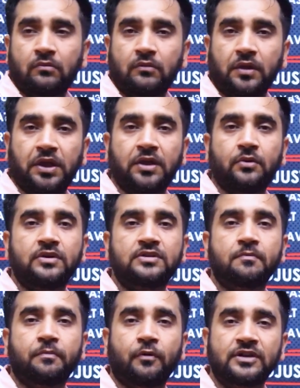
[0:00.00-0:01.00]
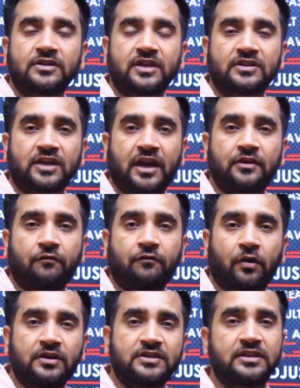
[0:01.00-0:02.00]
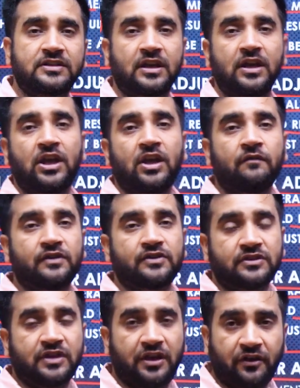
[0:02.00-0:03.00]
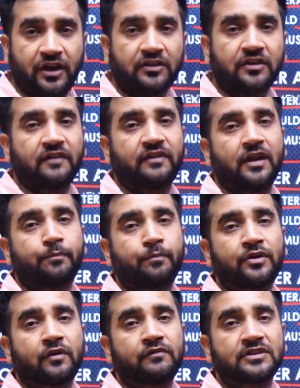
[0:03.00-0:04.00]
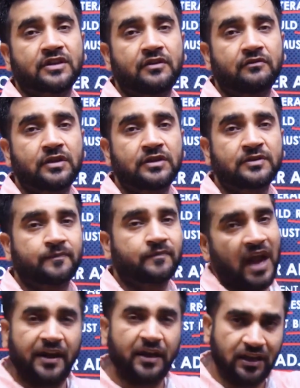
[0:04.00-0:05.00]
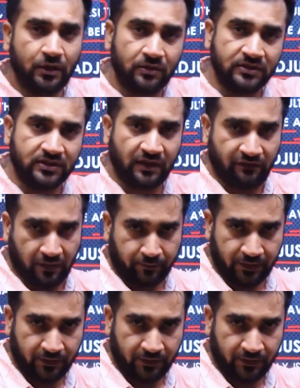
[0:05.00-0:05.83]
EU is imposing such kind of policies which is hindering the development of these countries. And EU is developed.